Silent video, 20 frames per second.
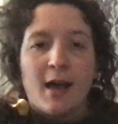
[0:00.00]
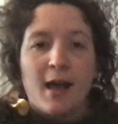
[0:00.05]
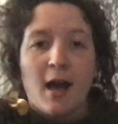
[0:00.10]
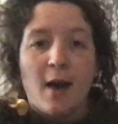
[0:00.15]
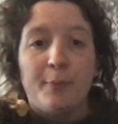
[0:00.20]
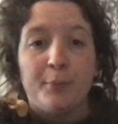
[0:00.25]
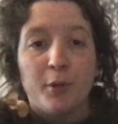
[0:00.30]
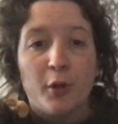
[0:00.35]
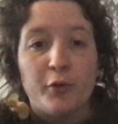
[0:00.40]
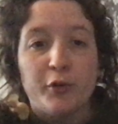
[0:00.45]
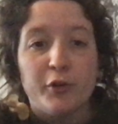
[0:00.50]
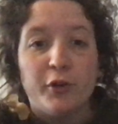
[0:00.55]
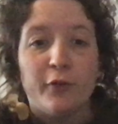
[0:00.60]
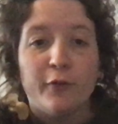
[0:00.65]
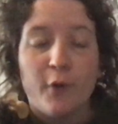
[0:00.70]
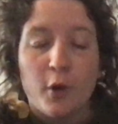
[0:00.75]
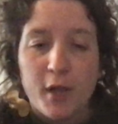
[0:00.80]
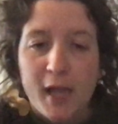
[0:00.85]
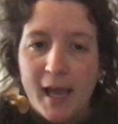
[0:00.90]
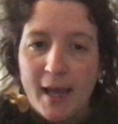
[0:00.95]
upload your
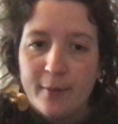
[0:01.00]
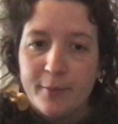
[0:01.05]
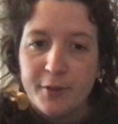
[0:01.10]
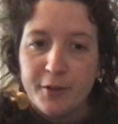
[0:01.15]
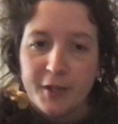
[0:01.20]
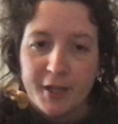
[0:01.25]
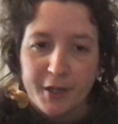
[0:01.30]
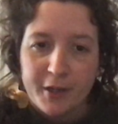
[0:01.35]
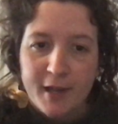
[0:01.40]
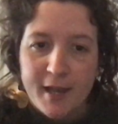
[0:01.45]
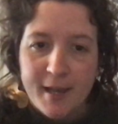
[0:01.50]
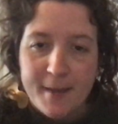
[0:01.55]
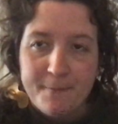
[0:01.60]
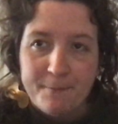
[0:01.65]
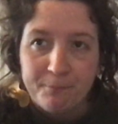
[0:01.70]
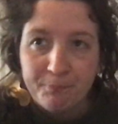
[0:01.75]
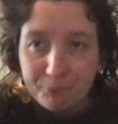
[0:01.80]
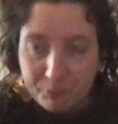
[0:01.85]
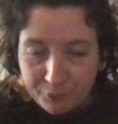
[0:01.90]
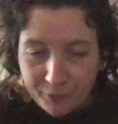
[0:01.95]
vocabulary
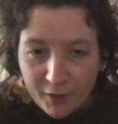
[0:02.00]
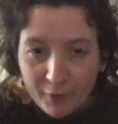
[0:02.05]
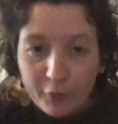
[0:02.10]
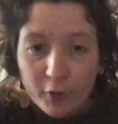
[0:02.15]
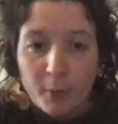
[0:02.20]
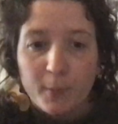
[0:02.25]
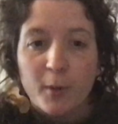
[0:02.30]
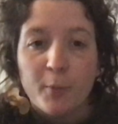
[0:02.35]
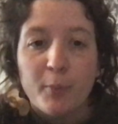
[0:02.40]
verbal